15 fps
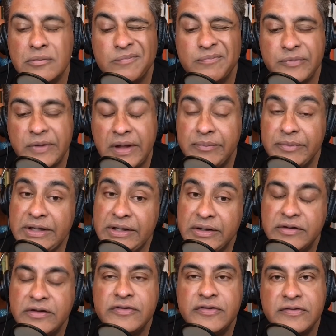So, I mean,
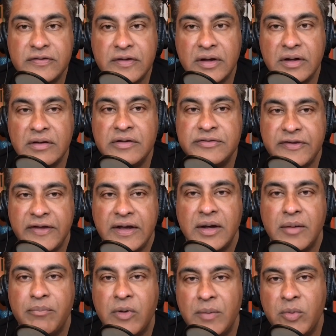it's like a
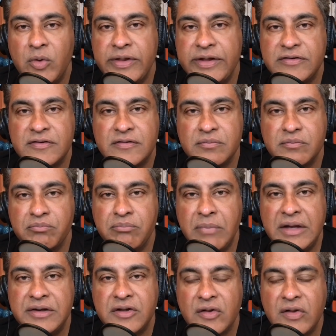bubble that's
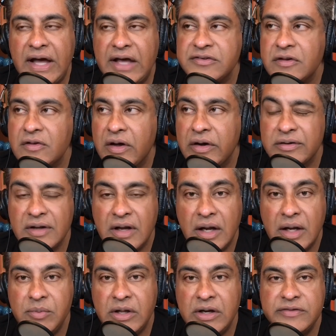meant to last a long
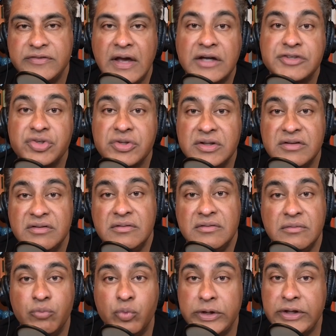time, and it's actually
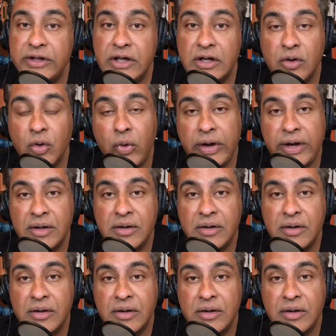really annoying.